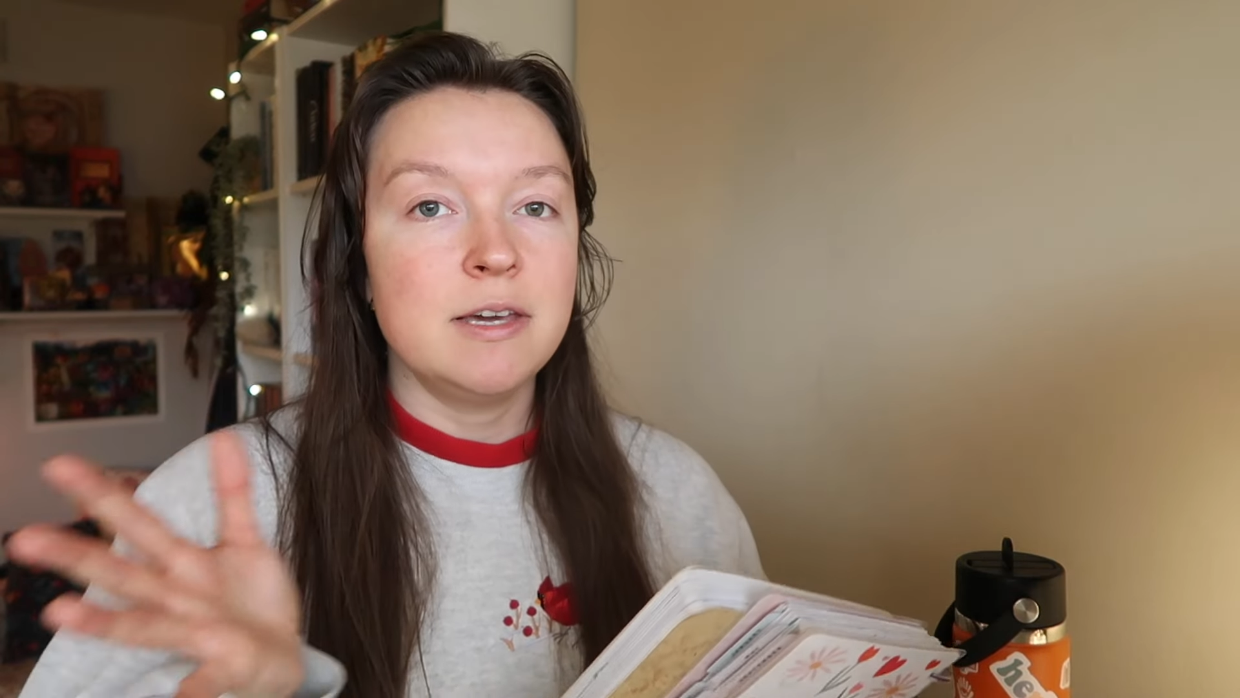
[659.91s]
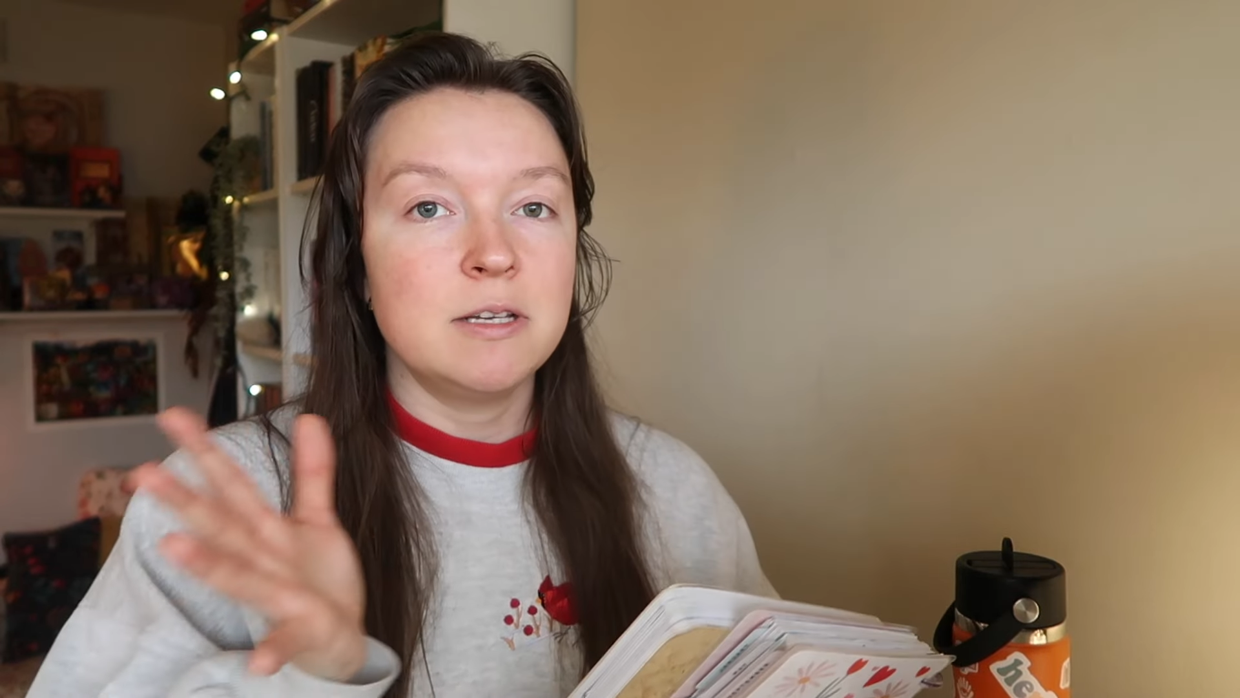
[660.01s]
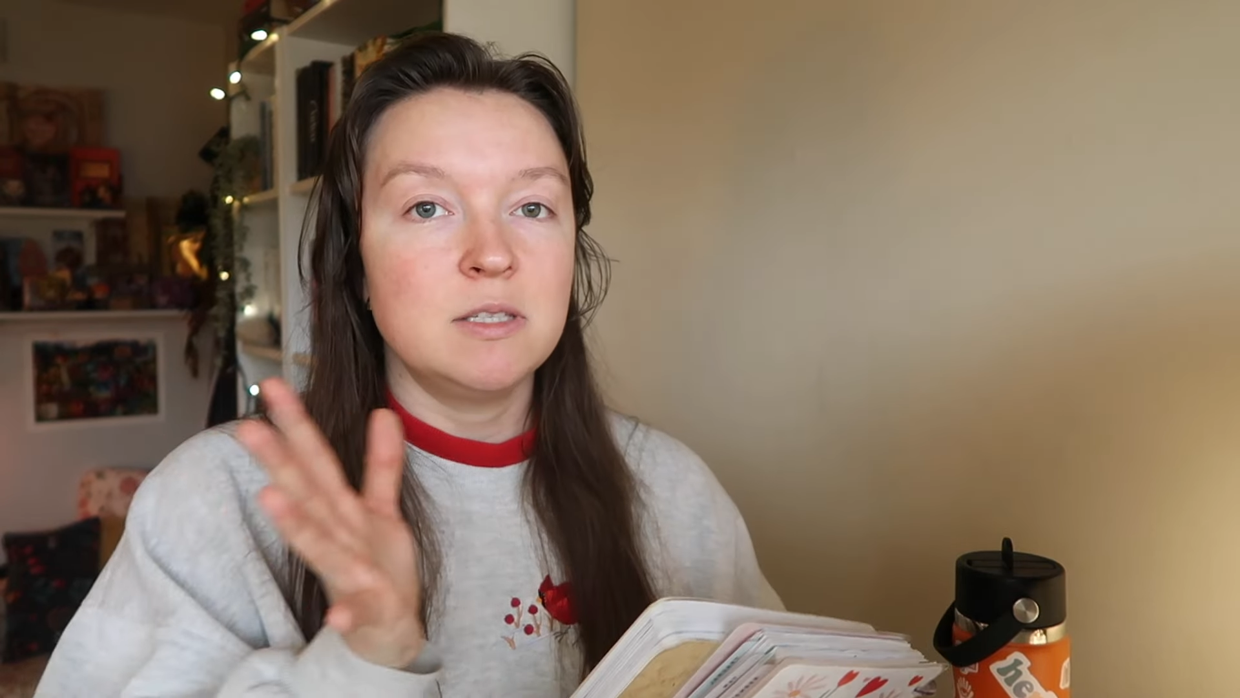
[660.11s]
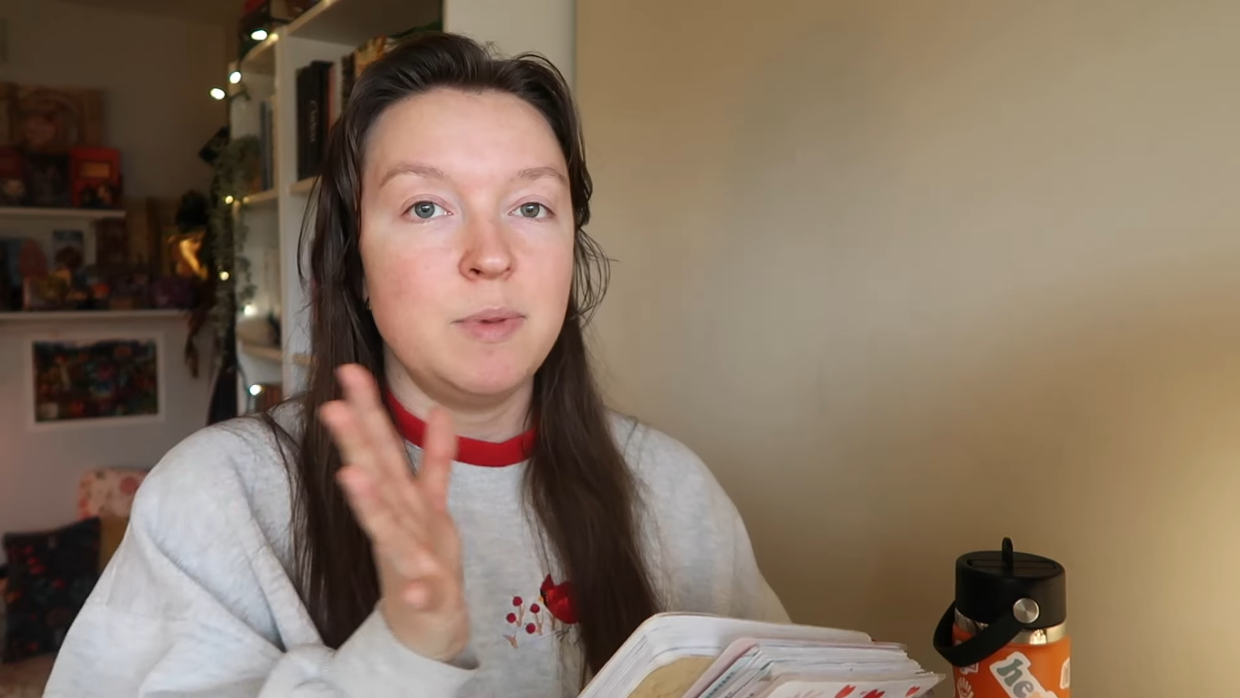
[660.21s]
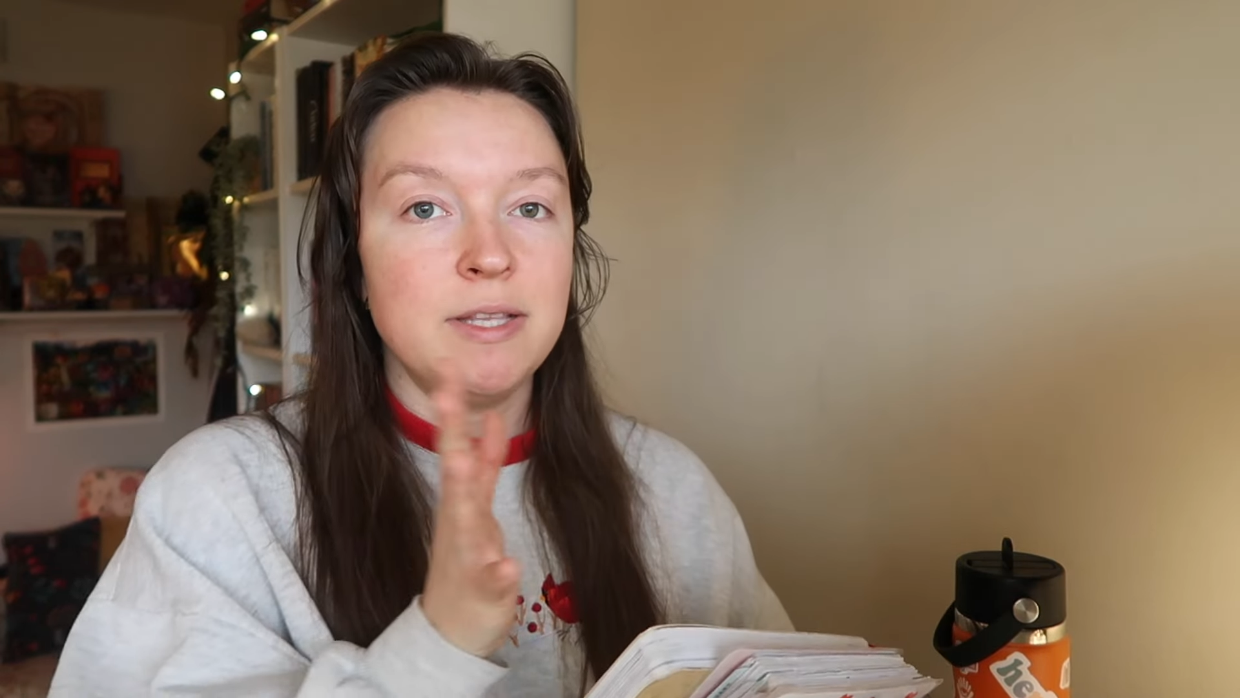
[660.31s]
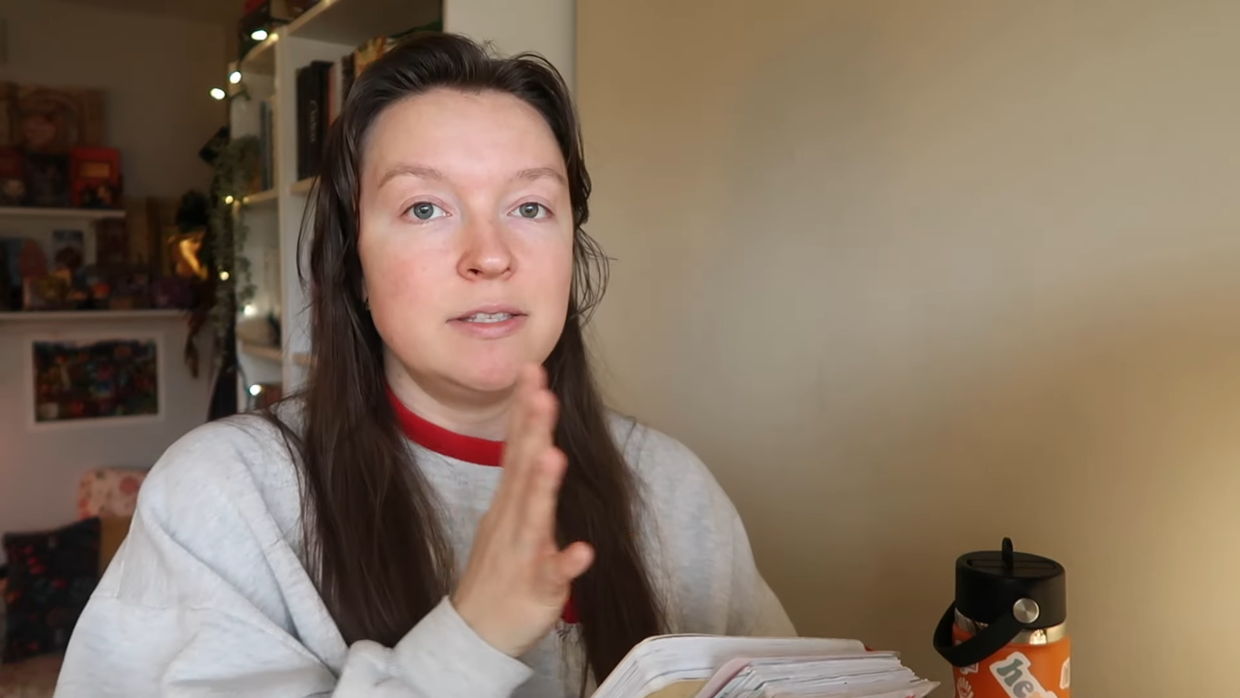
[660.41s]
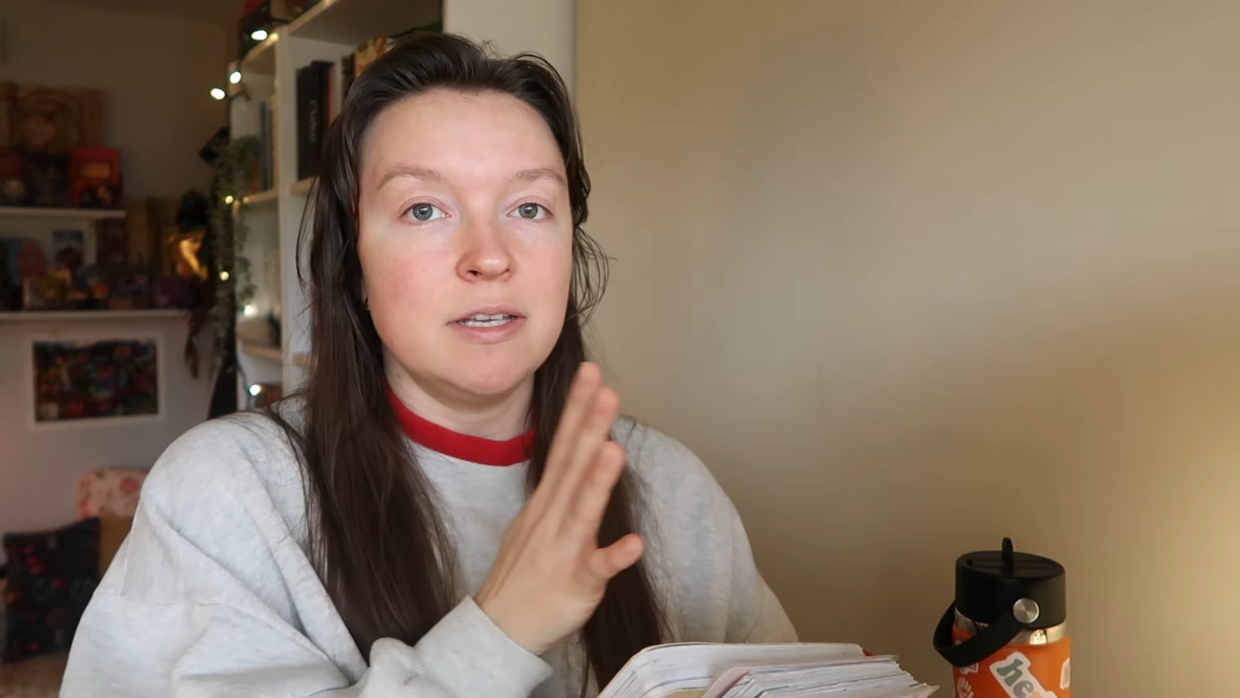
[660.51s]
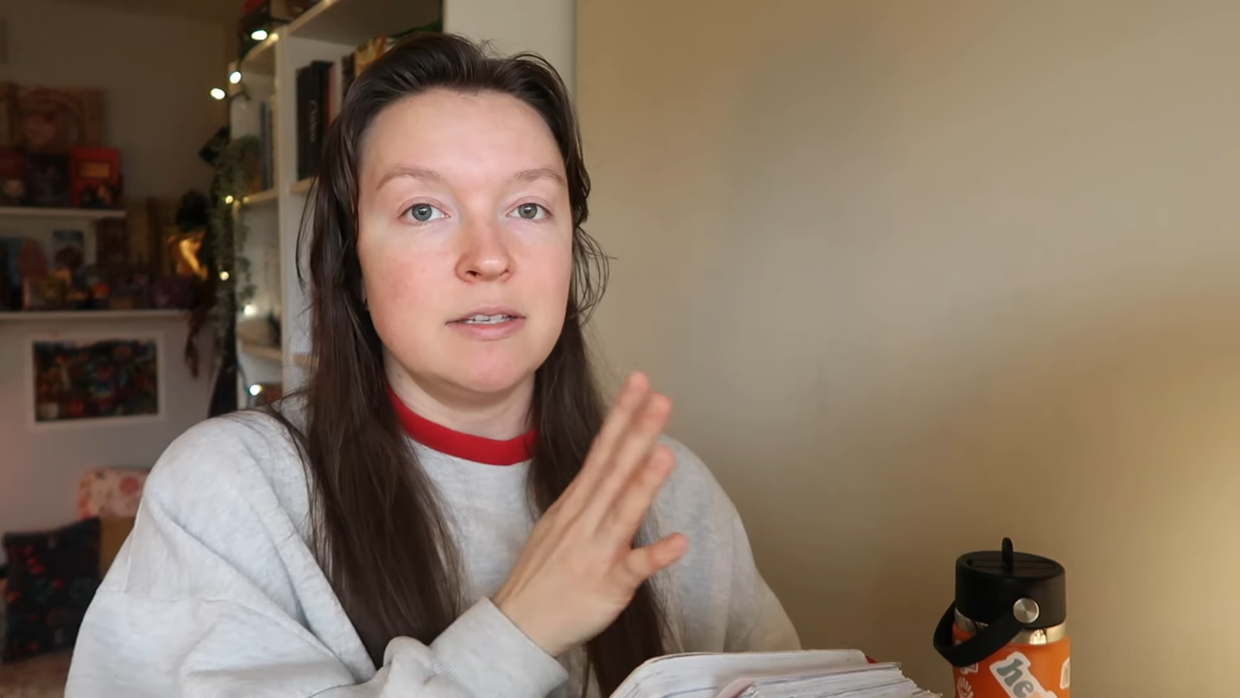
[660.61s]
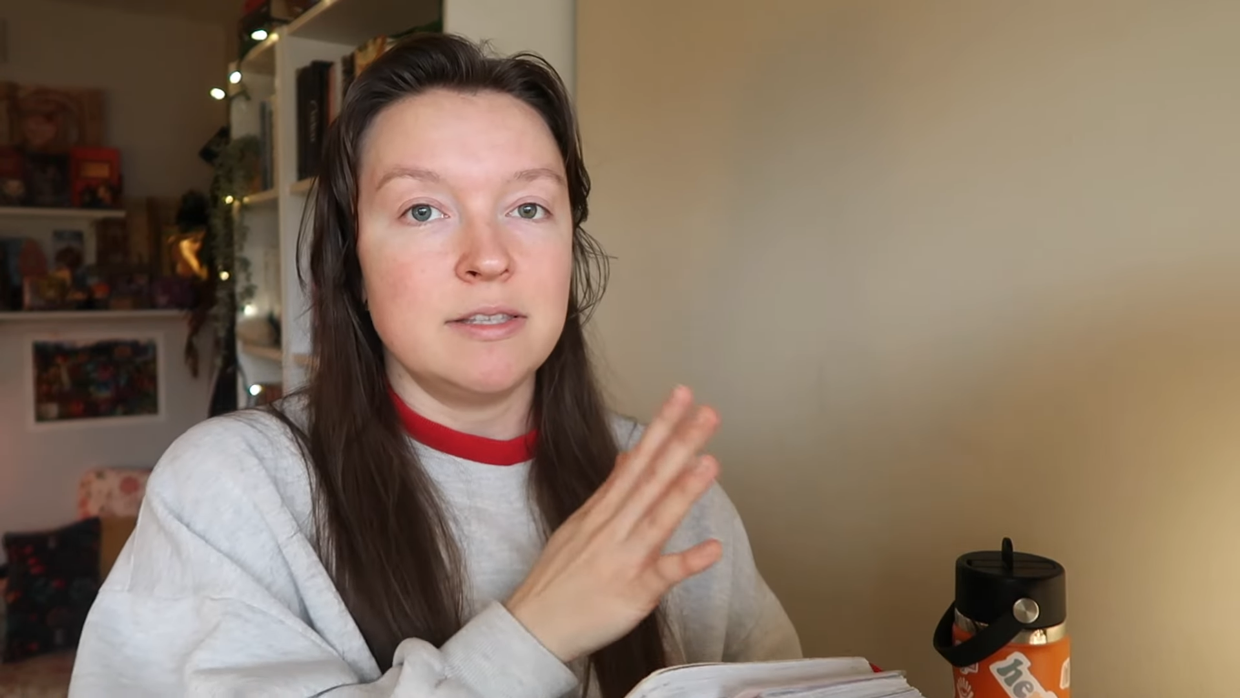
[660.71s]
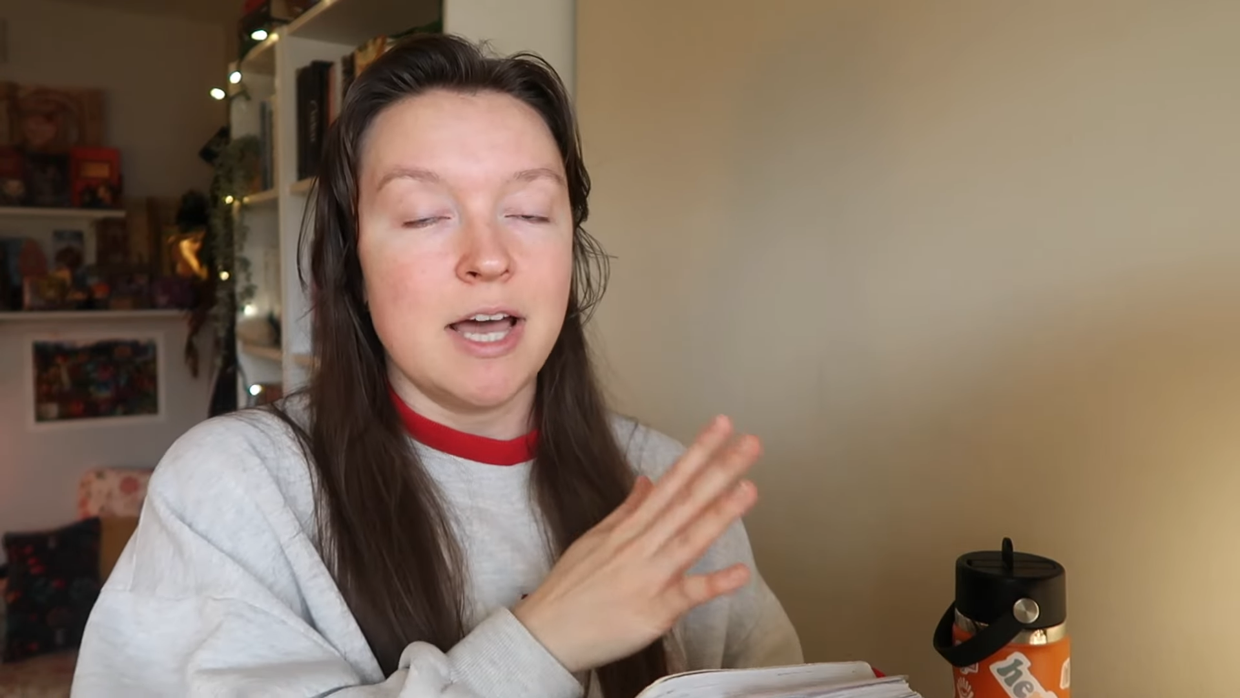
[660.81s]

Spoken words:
expenses